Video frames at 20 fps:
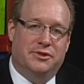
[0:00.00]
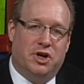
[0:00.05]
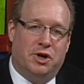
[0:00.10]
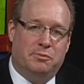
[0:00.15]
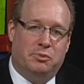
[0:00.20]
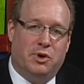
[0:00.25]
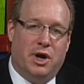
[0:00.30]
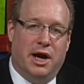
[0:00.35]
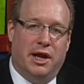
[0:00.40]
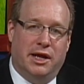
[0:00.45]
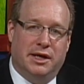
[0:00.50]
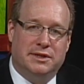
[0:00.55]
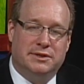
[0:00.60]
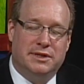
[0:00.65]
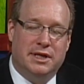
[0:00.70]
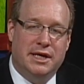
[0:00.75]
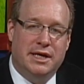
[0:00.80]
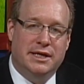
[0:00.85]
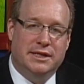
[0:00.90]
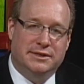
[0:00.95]
their
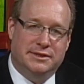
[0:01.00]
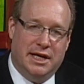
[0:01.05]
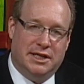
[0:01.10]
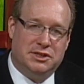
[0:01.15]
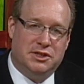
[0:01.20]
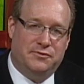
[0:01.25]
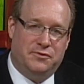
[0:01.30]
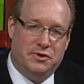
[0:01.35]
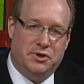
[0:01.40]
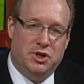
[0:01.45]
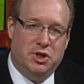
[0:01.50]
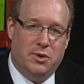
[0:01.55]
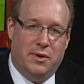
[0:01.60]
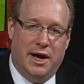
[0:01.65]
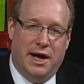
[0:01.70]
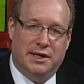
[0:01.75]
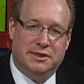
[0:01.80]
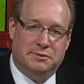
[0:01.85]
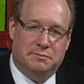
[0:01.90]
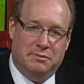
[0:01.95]
products destined for the
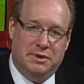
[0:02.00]
U.S.